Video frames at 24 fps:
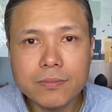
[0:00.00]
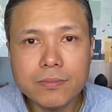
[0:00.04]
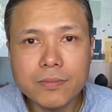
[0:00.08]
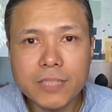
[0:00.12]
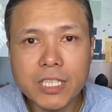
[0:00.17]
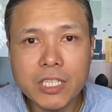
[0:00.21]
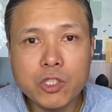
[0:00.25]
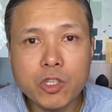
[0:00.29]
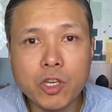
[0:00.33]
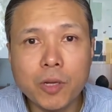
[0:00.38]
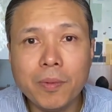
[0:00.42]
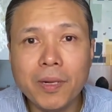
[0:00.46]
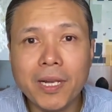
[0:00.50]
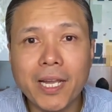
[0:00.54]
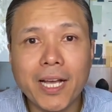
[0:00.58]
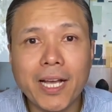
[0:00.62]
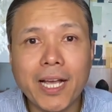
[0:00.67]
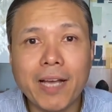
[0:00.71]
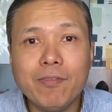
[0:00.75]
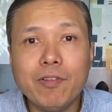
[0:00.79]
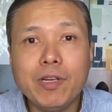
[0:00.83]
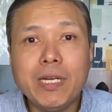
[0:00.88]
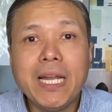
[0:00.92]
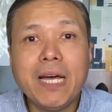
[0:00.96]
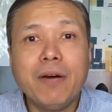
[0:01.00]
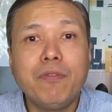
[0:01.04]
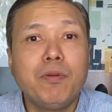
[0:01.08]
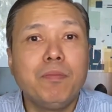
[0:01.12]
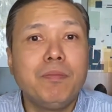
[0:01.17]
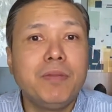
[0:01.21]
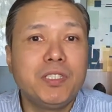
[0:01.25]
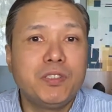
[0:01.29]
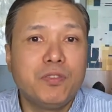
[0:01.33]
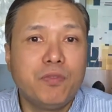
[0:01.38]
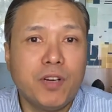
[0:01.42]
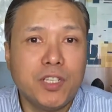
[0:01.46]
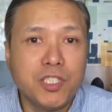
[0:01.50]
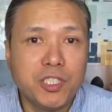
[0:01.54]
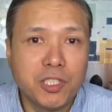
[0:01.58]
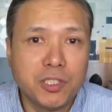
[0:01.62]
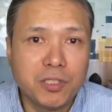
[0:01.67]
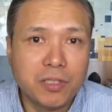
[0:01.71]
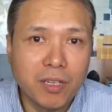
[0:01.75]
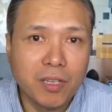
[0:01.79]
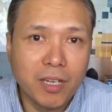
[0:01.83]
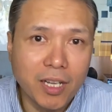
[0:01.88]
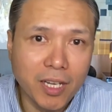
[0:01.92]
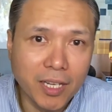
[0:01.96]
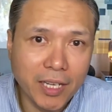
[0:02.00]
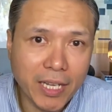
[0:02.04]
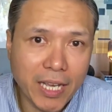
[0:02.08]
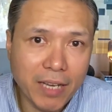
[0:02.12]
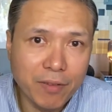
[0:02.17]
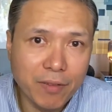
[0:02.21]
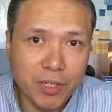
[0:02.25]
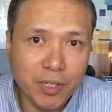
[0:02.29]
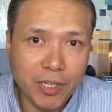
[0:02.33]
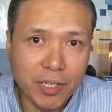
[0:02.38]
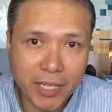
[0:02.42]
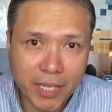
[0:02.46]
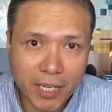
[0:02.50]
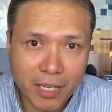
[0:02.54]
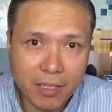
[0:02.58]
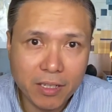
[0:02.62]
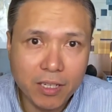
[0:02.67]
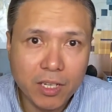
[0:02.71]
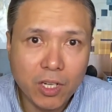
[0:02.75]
So it'd be like, I've never missed Fajr Salah ever again,